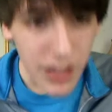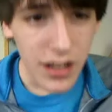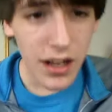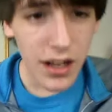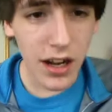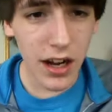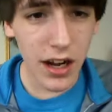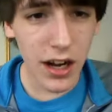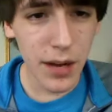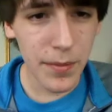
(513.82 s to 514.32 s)

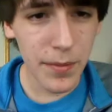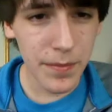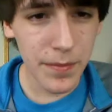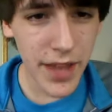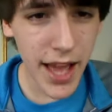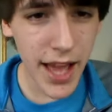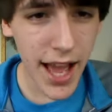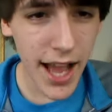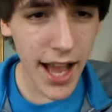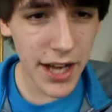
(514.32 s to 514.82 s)

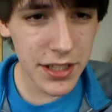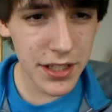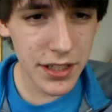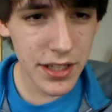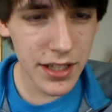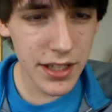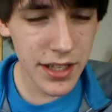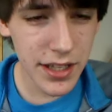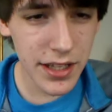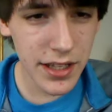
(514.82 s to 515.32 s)

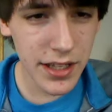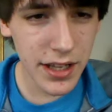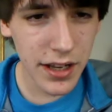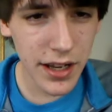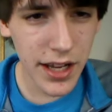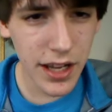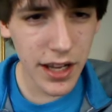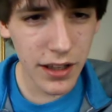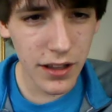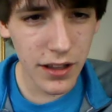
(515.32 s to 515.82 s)
Actually,
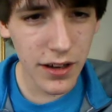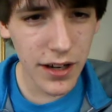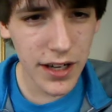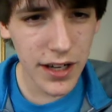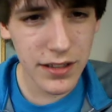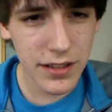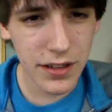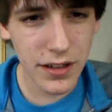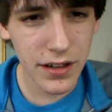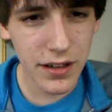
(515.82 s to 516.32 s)

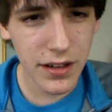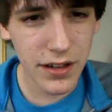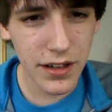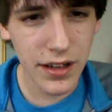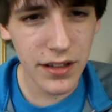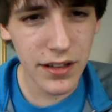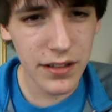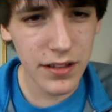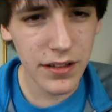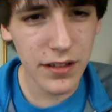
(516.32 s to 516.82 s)
LRA started in
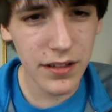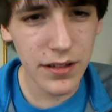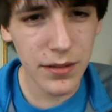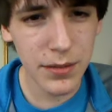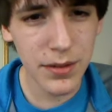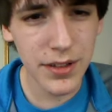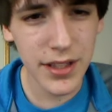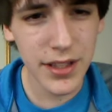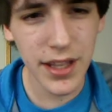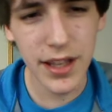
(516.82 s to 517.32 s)

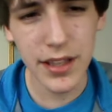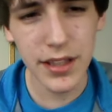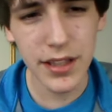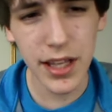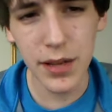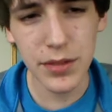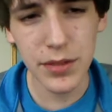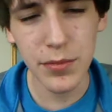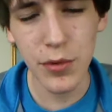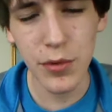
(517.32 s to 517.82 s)
18. Yeah,
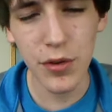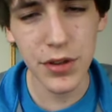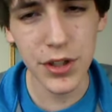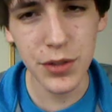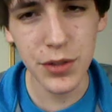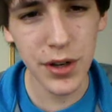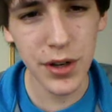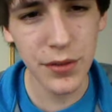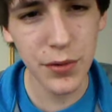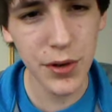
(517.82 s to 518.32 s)
that was more than
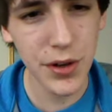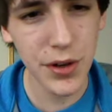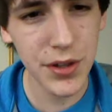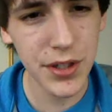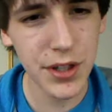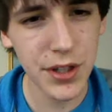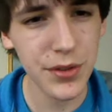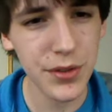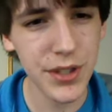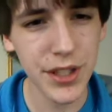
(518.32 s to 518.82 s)
24 years
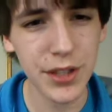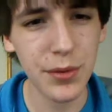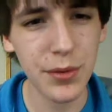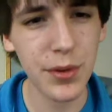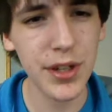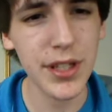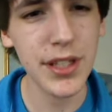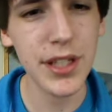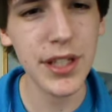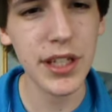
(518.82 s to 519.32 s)
ago. It was like
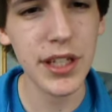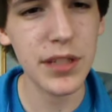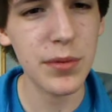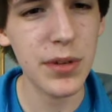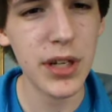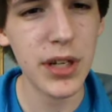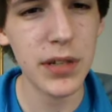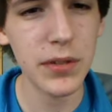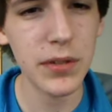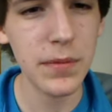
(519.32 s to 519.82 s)
26,
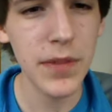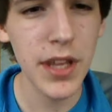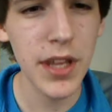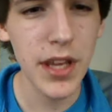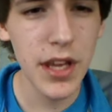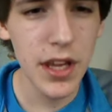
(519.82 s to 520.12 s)
whatever.